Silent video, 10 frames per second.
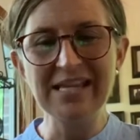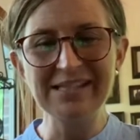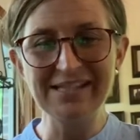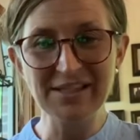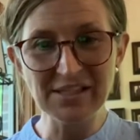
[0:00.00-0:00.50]

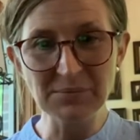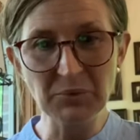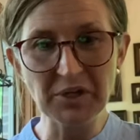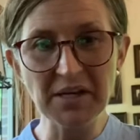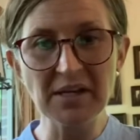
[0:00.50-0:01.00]
See this
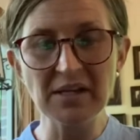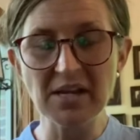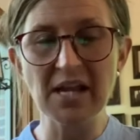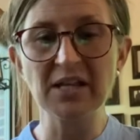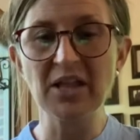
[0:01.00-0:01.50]
morning,
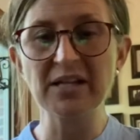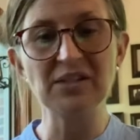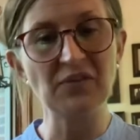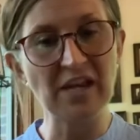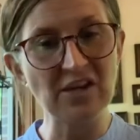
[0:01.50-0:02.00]
9 o'clock
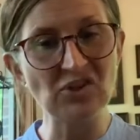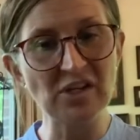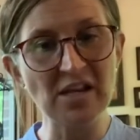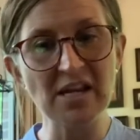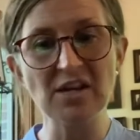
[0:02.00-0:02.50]
divination,
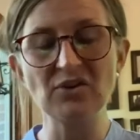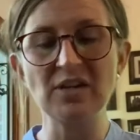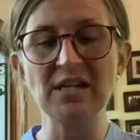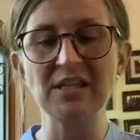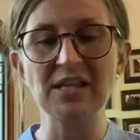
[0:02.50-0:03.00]
and
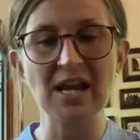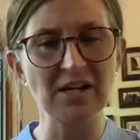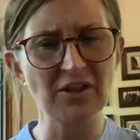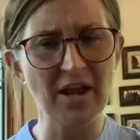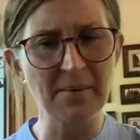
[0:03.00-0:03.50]
underneath 9
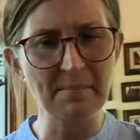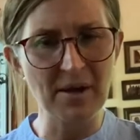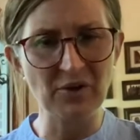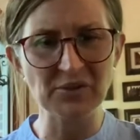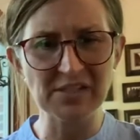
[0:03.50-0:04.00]
o'clock
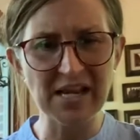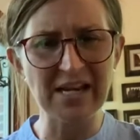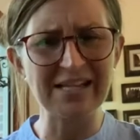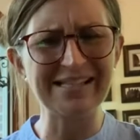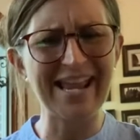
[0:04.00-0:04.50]
muggle studies.